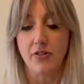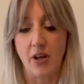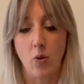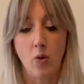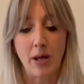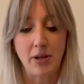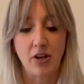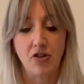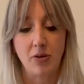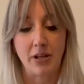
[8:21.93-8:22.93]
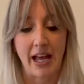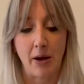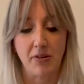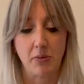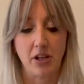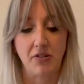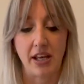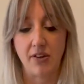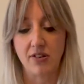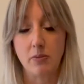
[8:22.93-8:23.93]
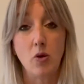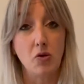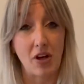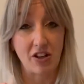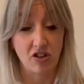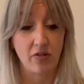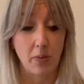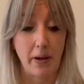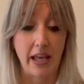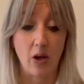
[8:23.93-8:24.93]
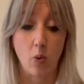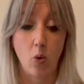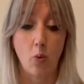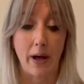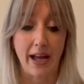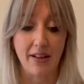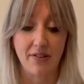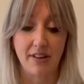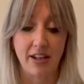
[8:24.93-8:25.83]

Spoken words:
So all I'm going to do now is I'm going to take a small section of the pink wool bats,